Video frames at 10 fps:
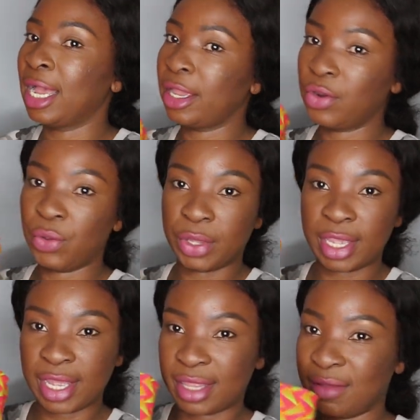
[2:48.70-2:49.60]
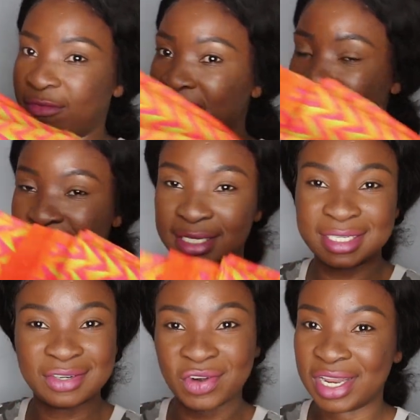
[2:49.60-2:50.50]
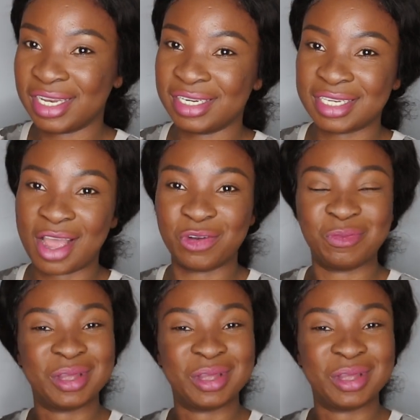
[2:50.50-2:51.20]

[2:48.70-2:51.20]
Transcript: I know you get them for like 60 rand in town,